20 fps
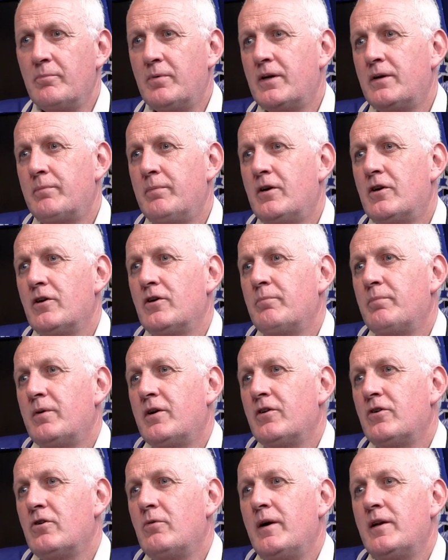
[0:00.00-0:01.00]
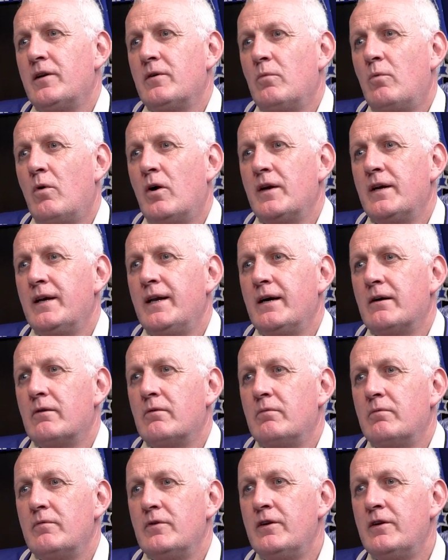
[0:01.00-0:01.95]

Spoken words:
because always at 1-0,